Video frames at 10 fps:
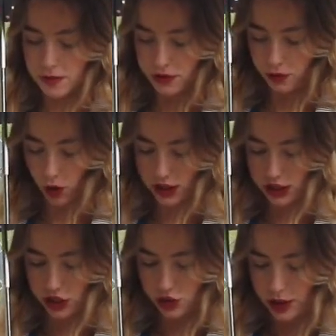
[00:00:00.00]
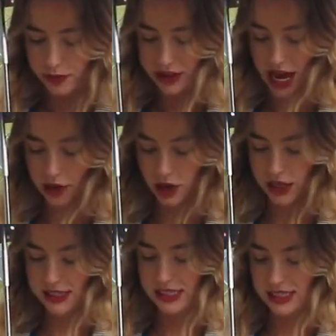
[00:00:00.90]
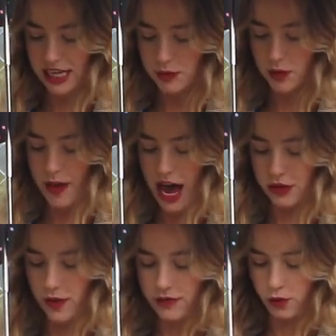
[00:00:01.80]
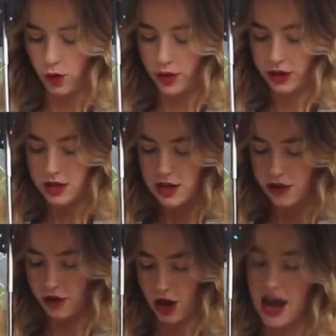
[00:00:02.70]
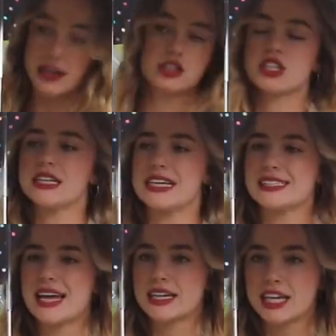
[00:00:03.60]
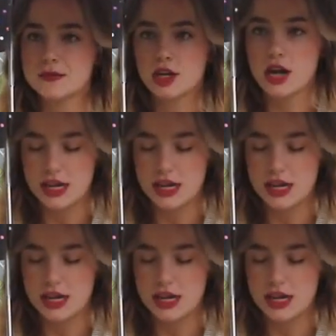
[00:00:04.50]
before to triple down on a sustainable pathway forward for our energy needs that keeps our